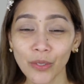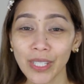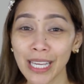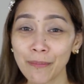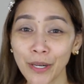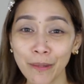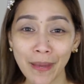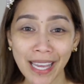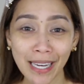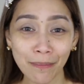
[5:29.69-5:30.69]
to keep our
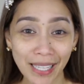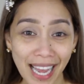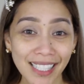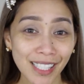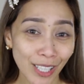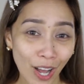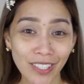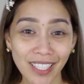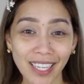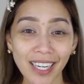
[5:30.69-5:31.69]
makeup last
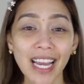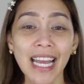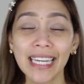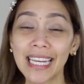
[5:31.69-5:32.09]
longer